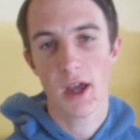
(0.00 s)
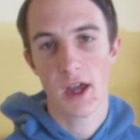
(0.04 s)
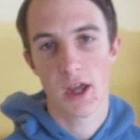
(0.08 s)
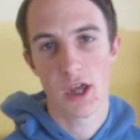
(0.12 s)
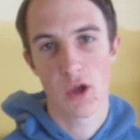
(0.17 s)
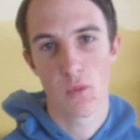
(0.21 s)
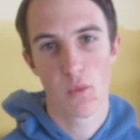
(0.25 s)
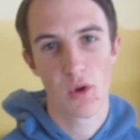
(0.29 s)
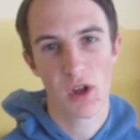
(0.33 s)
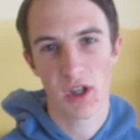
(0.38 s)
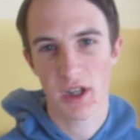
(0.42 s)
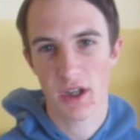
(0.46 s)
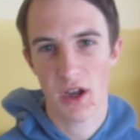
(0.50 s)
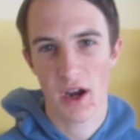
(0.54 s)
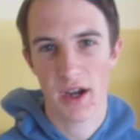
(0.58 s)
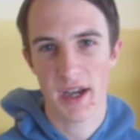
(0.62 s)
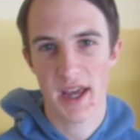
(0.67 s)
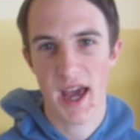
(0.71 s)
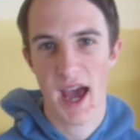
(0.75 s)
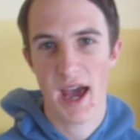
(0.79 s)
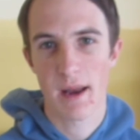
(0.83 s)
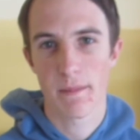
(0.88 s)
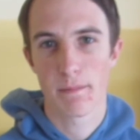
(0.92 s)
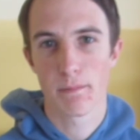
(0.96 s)
You really only
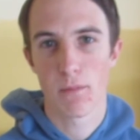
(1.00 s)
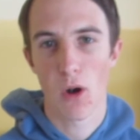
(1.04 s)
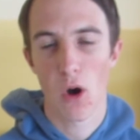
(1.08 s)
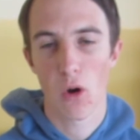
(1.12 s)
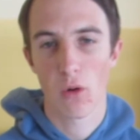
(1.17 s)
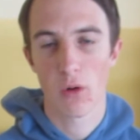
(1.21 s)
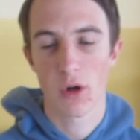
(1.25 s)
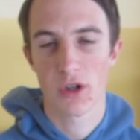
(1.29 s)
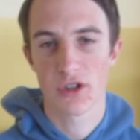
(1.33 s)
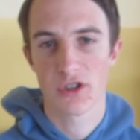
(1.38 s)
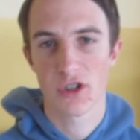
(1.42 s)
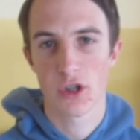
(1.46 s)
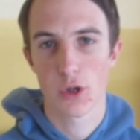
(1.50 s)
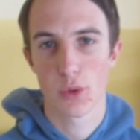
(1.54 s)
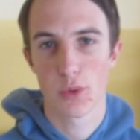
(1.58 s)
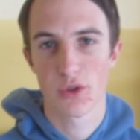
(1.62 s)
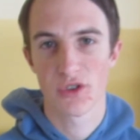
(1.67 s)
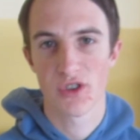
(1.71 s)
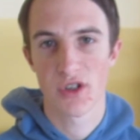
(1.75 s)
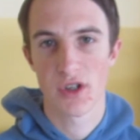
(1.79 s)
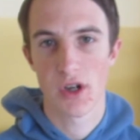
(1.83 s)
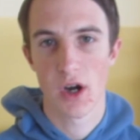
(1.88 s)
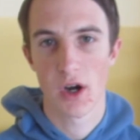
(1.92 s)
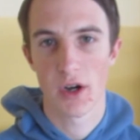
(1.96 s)
had Morris, who was
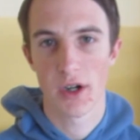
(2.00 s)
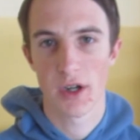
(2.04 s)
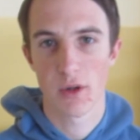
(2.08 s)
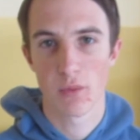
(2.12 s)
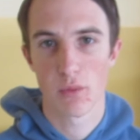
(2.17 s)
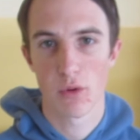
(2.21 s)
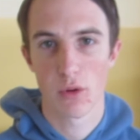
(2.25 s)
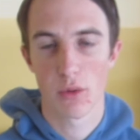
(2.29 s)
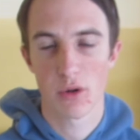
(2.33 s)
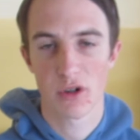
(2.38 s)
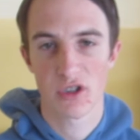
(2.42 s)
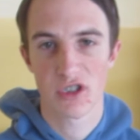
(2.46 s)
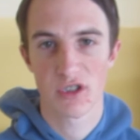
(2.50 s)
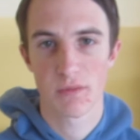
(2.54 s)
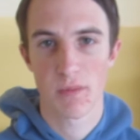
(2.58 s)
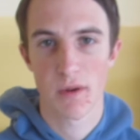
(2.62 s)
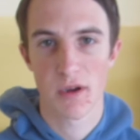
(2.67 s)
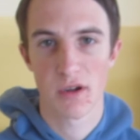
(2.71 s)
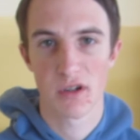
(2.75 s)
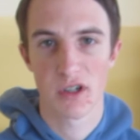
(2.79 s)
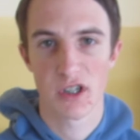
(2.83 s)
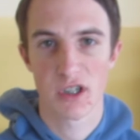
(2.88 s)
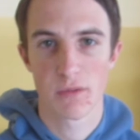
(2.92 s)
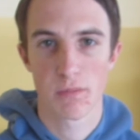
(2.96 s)
the only real
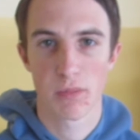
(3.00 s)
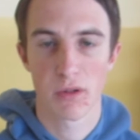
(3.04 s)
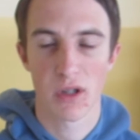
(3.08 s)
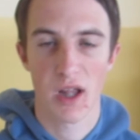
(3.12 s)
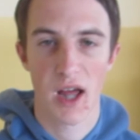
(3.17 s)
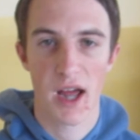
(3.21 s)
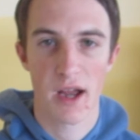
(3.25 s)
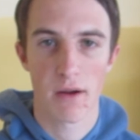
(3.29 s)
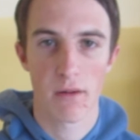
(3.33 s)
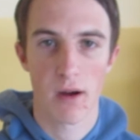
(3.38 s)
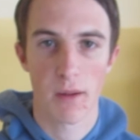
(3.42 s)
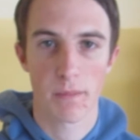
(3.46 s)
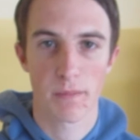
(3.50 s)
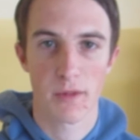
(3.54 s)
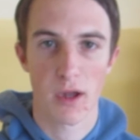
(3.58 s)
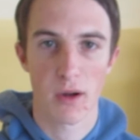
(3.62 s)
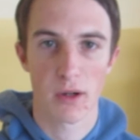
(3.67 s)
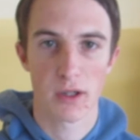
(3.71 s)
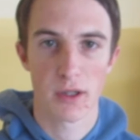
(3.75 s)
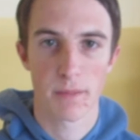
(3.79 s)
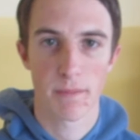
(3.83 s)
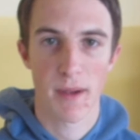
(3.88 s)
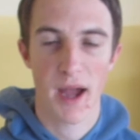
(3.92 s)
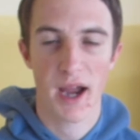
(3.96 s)
experienced player up there
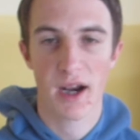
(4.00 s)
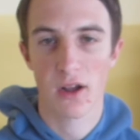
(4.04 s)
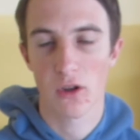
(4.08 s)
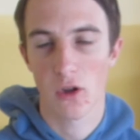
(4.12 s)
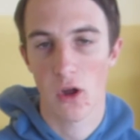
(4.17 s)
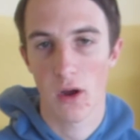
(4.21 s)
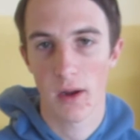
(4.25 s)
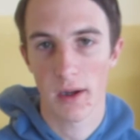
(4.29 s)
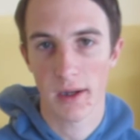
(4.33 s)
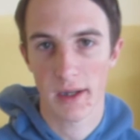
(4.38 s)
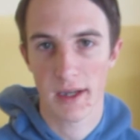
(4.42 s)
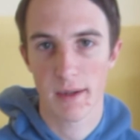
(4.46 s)
in the back line.